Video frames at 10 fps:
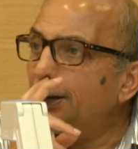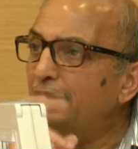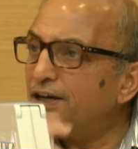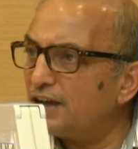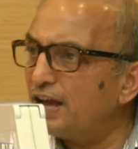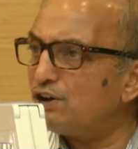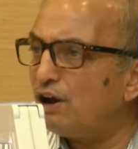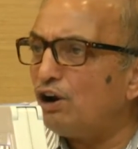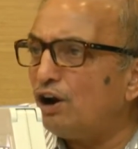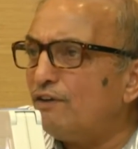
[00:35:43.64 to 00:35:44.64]
It's like you
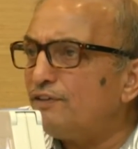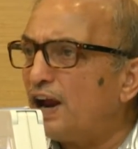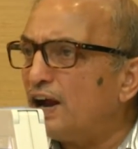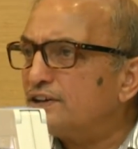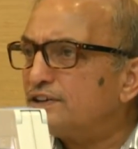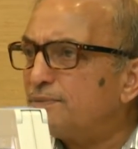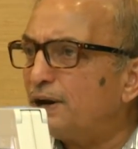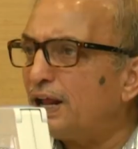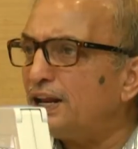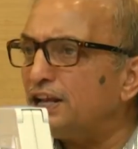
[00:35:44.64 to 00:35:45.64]
have a lot of drugs,
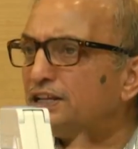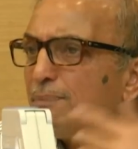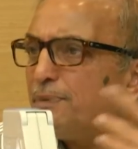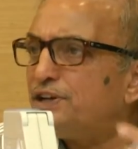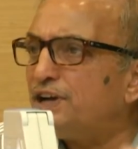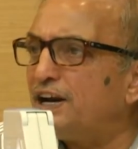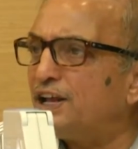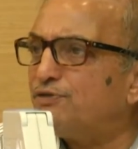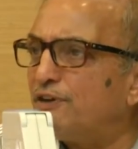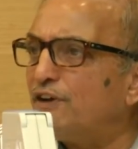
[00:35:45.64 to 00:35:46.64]
but unless the patient
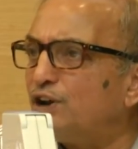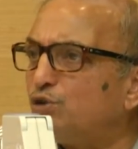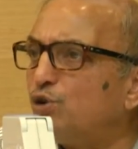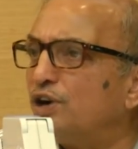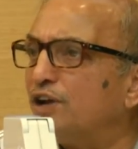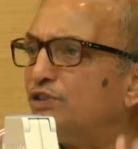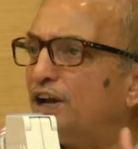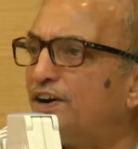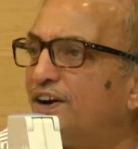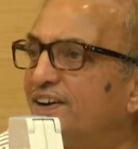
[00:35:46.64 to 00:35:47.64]
has fever, you don't give
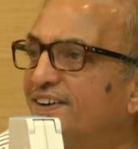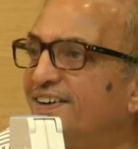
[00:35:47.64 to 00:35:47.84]
that drug.